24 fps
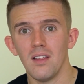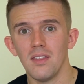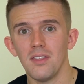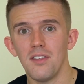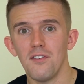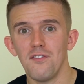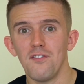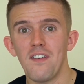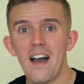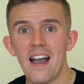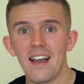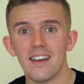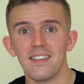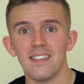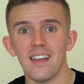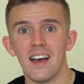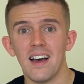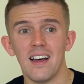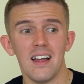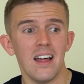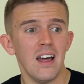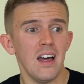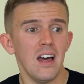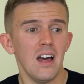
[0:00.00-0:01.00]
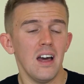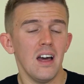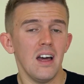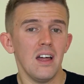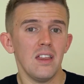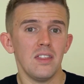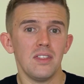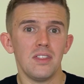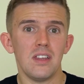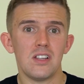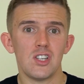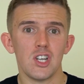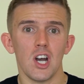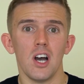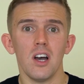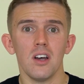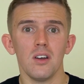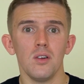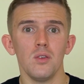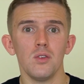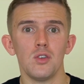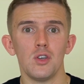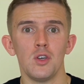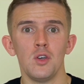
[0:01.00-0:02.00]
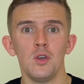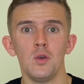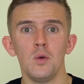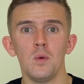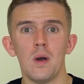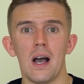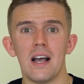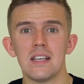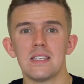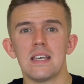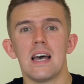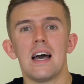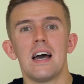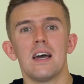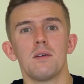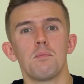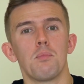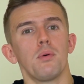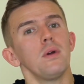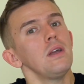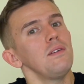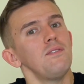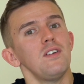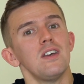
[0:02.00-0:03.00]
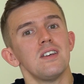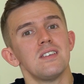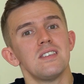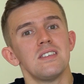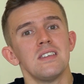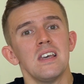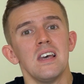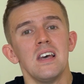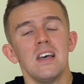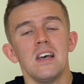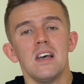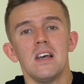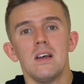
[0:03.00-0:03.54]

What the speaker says: The fact that the child who has had previous